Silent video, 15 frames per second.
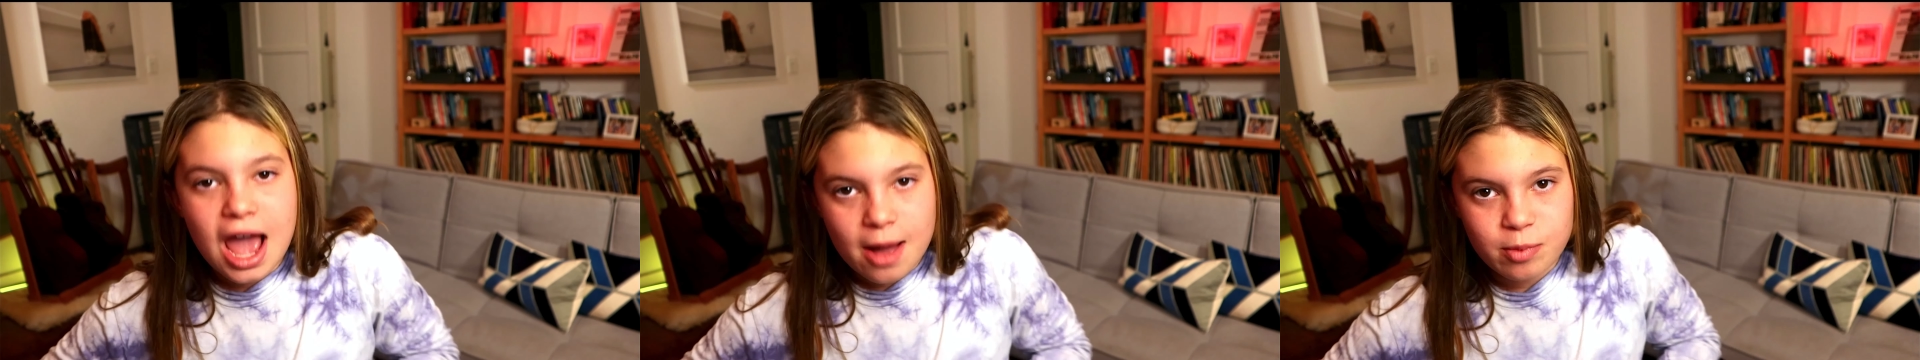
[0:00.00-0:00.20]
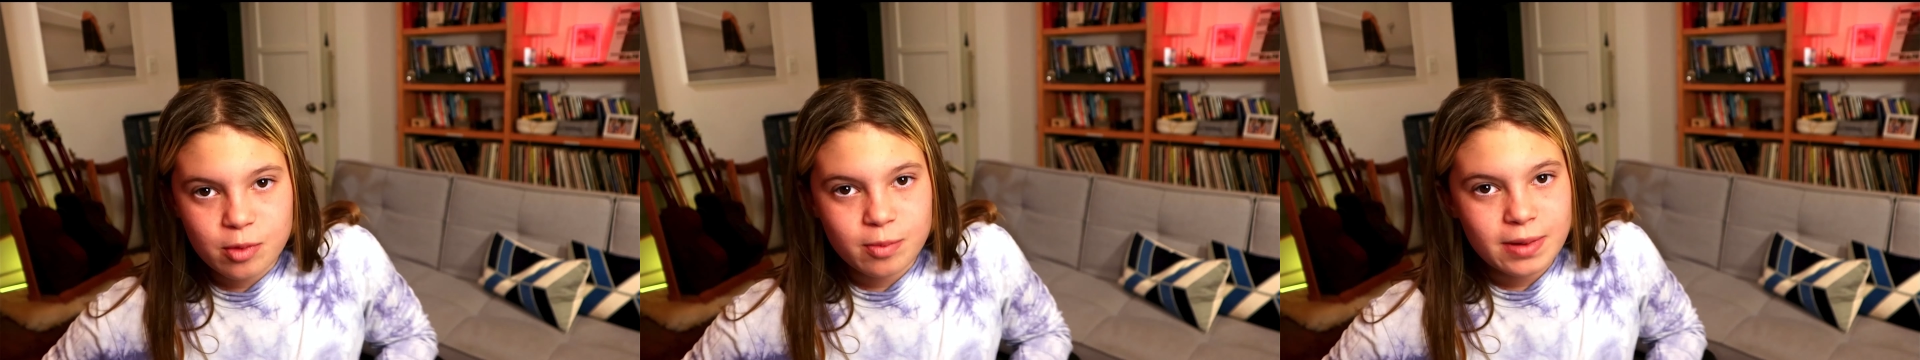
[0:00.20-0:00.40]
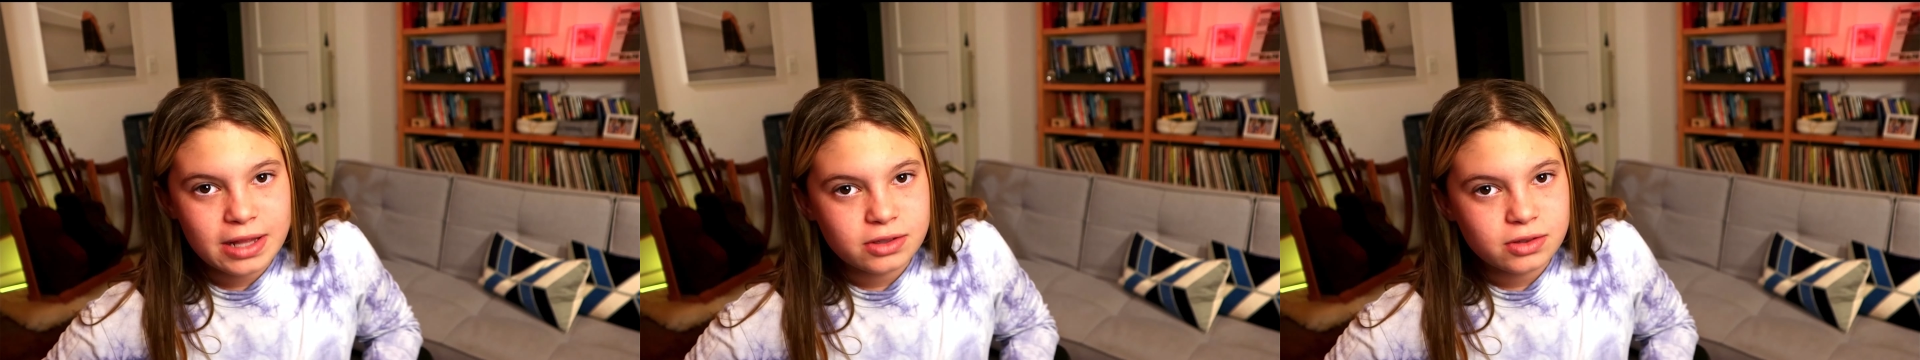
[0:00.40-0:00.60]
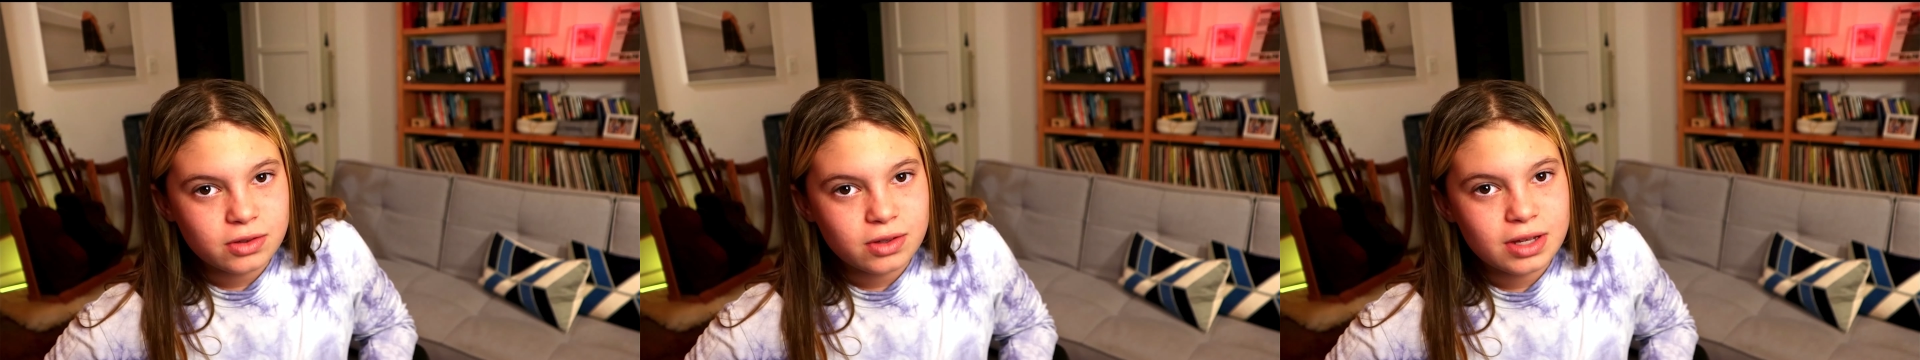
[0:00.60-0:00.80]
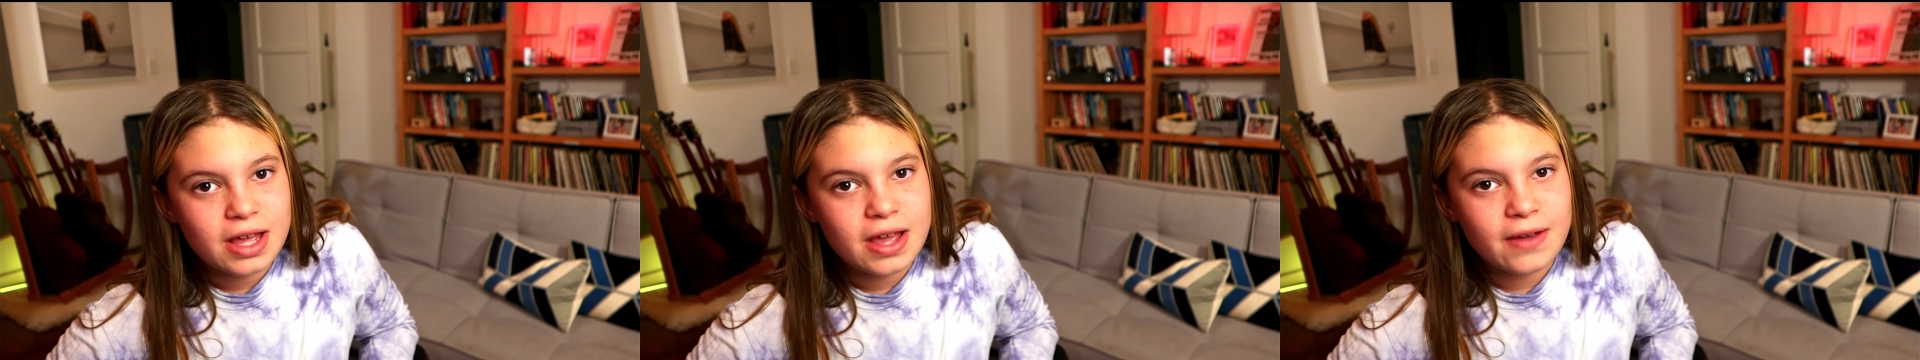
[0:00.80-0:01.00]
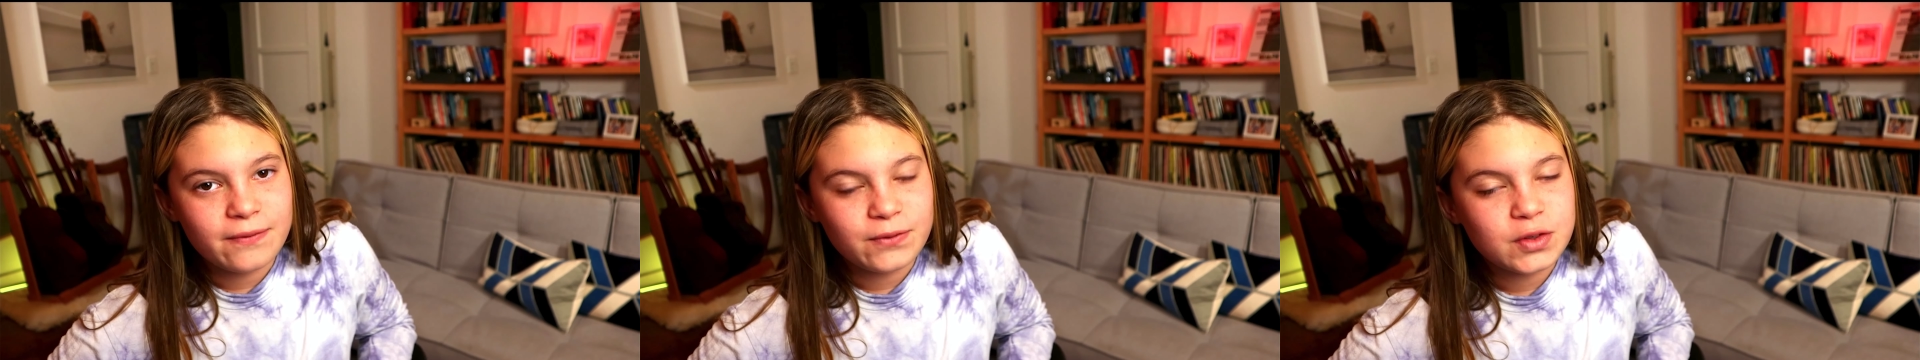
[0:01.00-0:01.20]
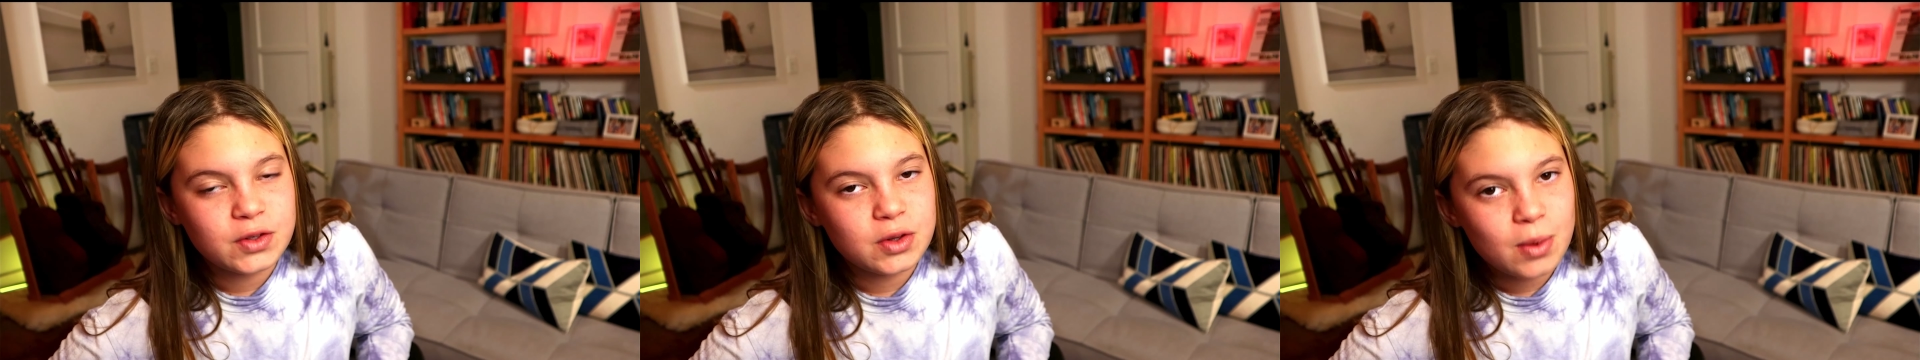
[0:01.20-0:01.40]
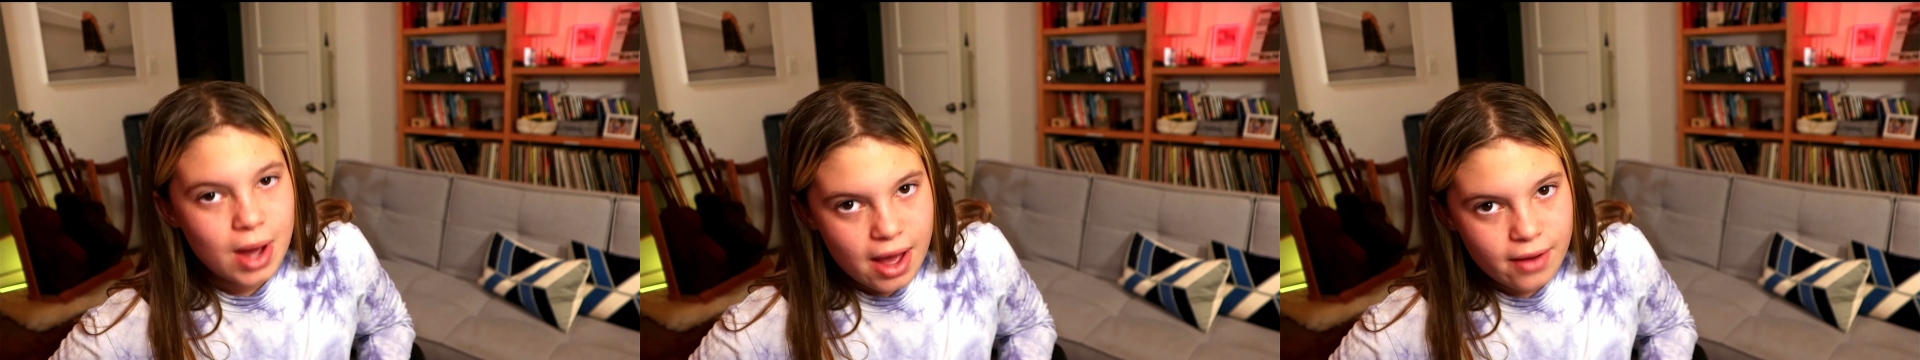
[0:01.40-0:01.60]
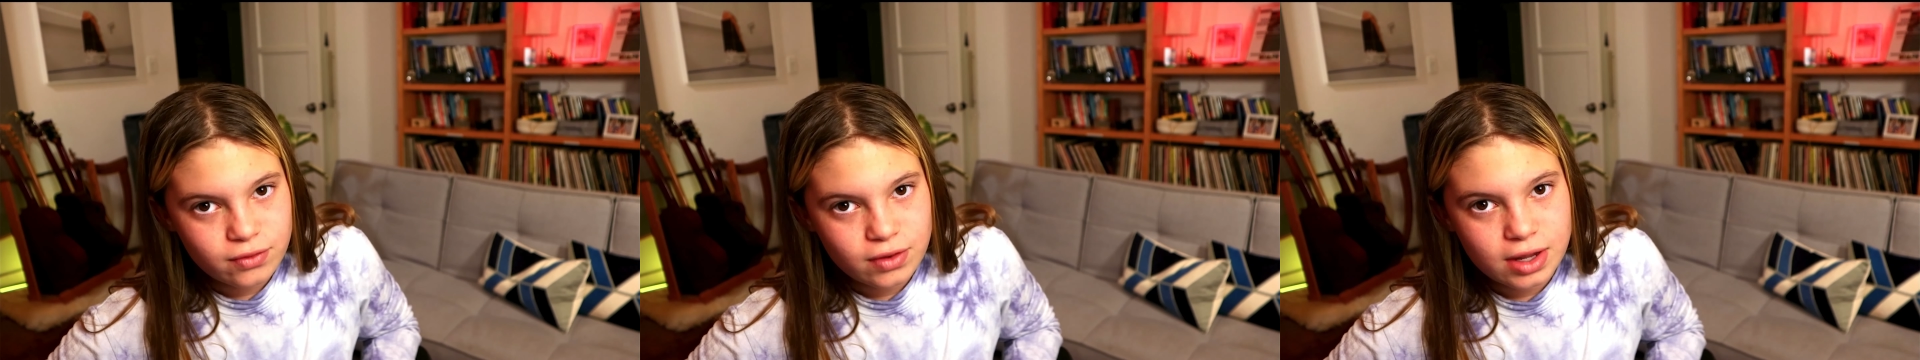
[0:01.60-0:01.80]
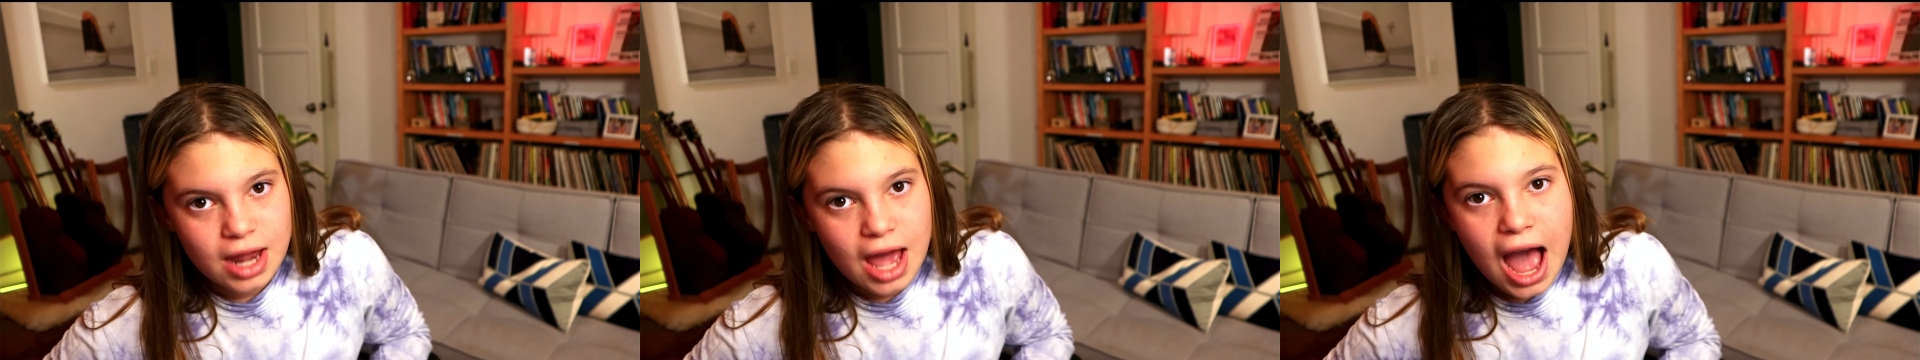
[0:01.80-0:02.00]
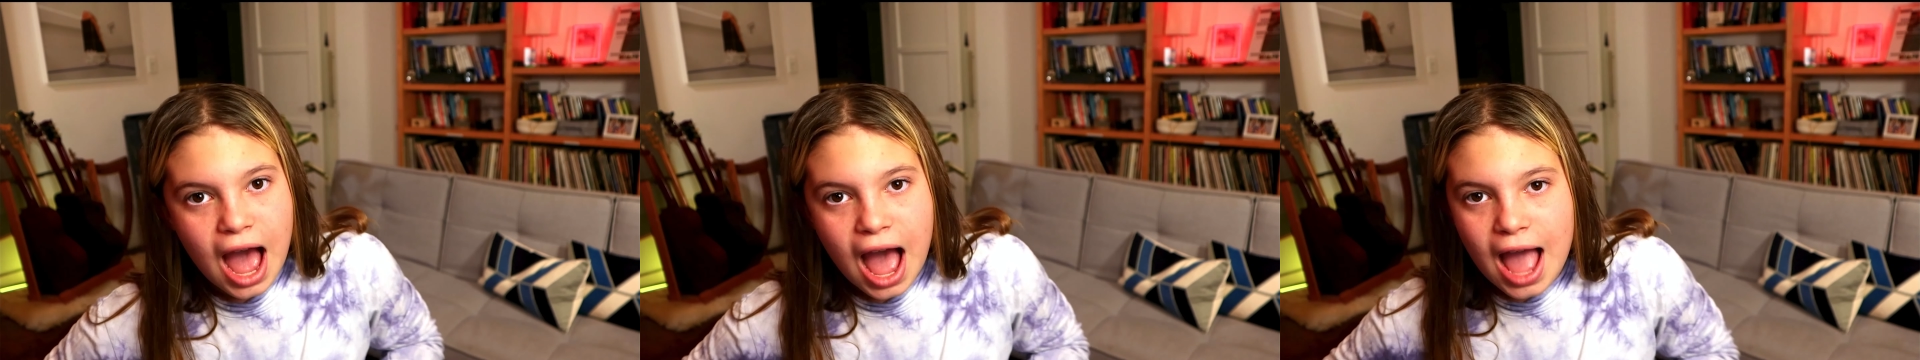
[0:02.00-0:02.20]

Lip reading: Apple Pencil if you have one.